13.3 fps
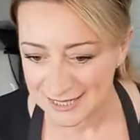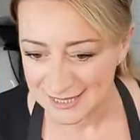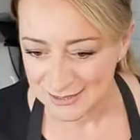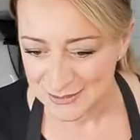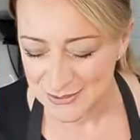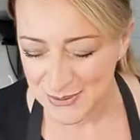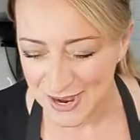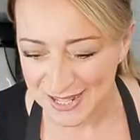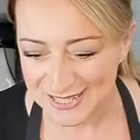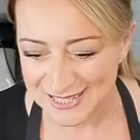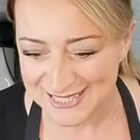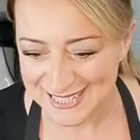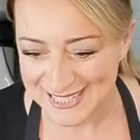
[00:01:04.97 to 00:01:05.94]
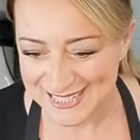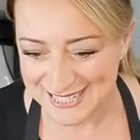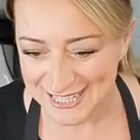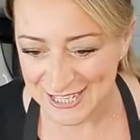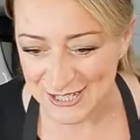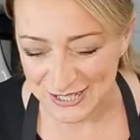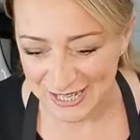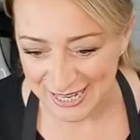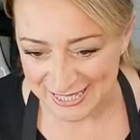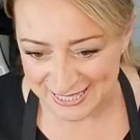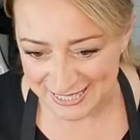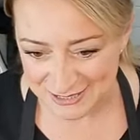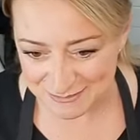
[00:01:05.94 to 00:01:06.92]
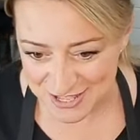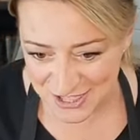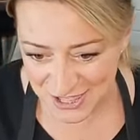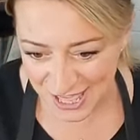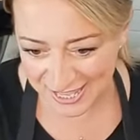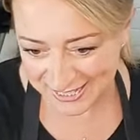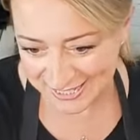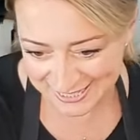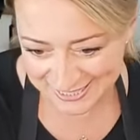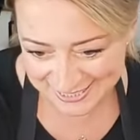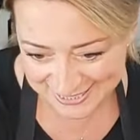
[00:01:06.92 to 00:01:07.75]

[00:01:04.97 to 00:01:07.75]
Who else is here? And let me check.